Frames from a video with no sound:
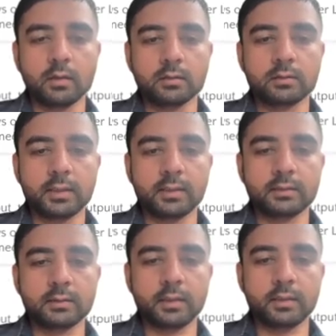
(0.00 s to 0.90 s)

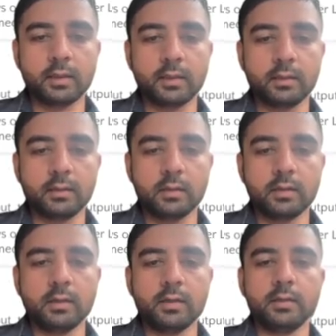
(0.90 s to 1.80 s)
cents, and then
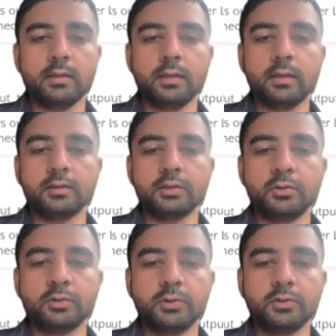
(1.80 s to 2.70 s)

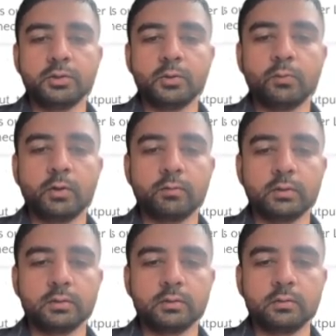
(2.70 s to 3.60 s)

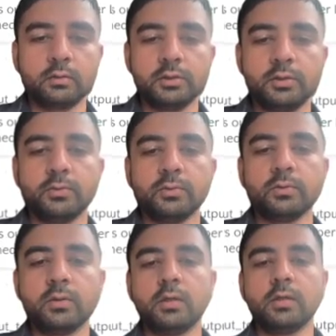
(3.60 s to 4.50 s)

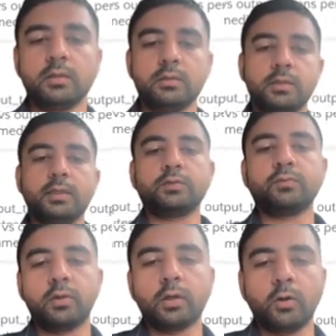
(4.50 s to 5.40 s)
0.0001110
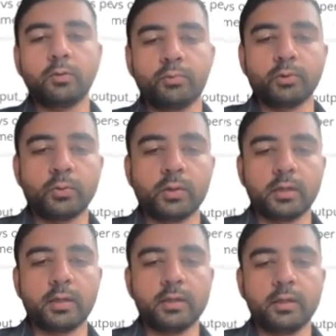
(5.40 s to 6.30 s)
for the output
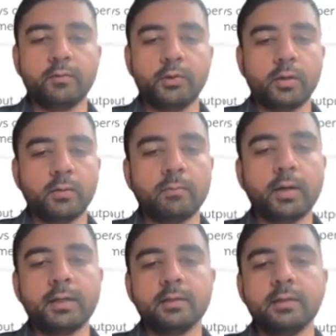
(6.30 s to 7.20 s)
token, and then when you
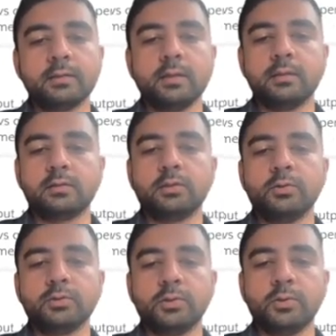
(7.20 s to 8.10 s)
combine this, it's
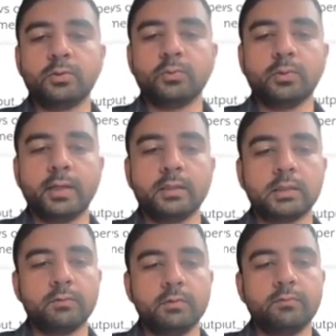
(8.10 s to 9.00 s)

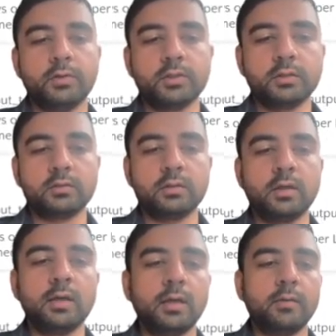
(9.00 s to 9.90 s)
0.0297, which is
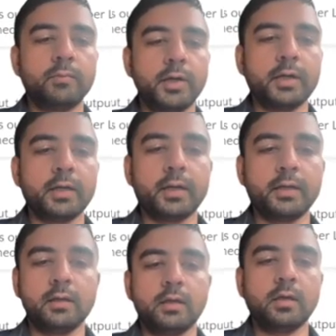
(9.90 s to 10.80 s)
pretty
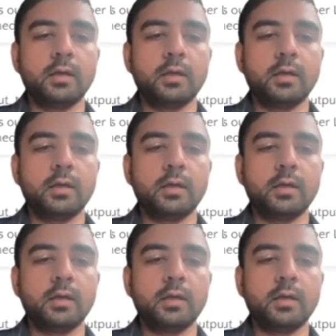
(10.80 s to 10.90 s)
tiny.